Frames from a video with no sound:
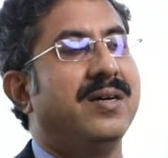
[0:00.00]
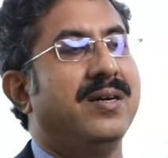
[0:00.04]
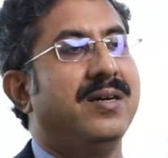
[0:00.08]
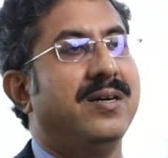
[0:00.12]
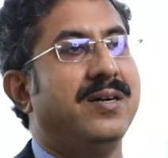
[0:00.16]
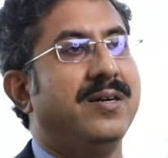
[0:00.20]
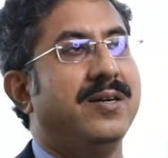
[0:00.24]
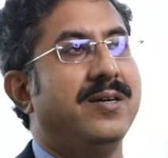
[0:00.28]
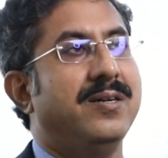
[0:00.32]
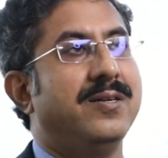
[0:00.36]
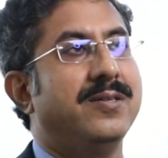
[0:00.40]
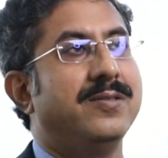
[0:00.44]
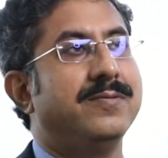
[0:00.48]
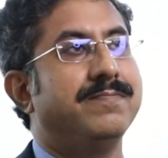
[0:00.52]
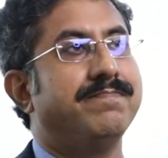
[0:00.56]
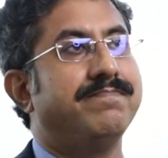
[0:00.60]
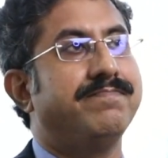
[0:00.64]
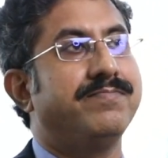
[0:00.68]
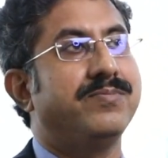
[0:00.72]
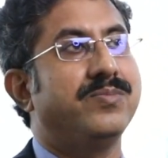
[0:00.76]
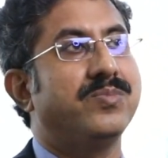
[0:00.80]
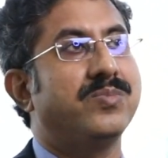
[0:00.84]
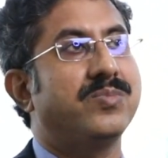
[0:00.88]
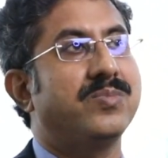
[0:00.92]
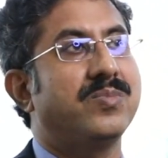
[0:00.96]

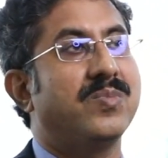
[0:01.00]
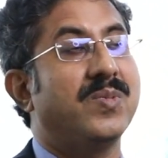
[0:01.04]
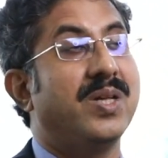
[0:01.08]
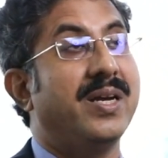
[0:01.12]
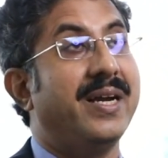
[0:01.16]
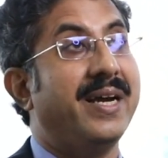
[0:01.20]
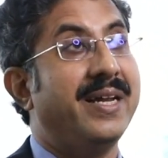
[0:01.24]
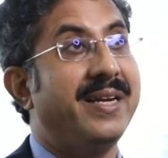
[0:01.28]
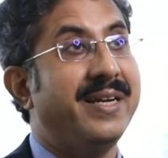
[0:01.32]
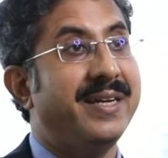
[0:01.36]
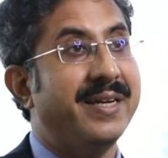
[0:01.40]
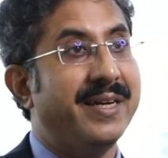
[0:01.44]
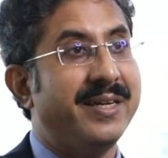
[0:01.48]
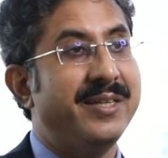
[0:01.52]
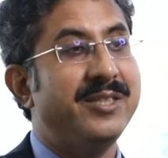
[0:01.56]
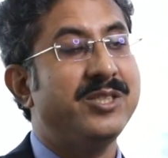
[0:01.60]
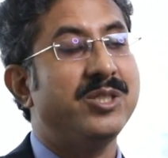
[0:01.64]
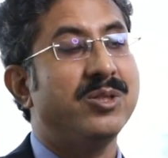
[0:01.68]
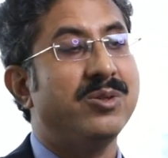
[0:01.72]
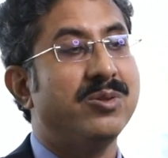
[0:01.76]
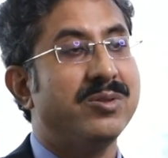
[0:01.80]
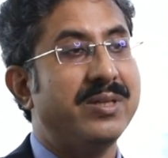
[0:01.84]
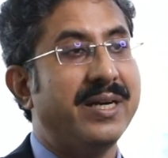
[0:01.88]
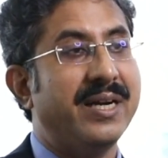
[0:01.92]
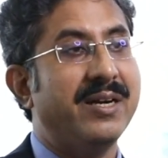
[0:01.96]
And in
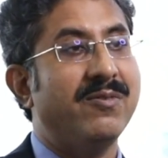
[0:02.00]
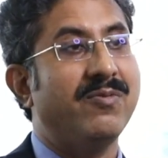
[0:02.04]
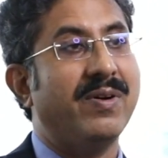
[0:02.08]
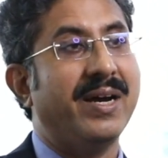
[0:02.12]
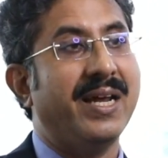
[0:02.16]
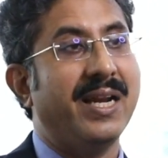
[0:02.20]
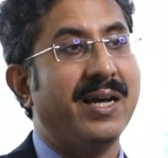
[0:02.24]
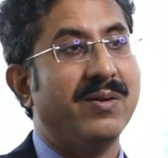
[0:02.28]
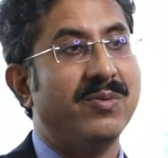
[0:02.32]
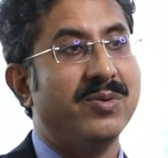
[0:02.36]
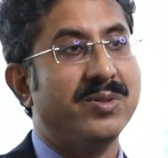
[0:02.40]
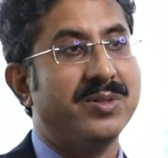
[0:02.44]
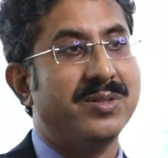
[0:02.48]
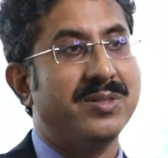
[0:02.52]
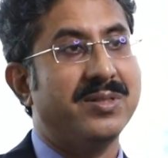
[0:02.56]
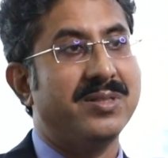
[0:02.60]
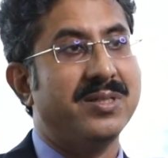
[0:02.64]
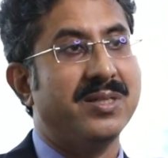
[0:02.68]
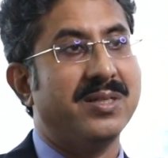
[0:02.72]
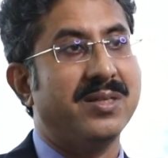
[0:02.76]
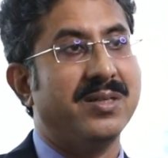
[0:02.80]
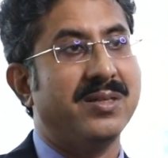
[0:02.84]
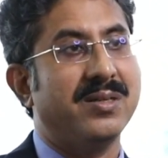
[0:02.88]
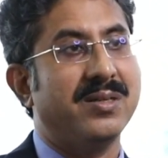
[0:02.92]
addition to that, while I was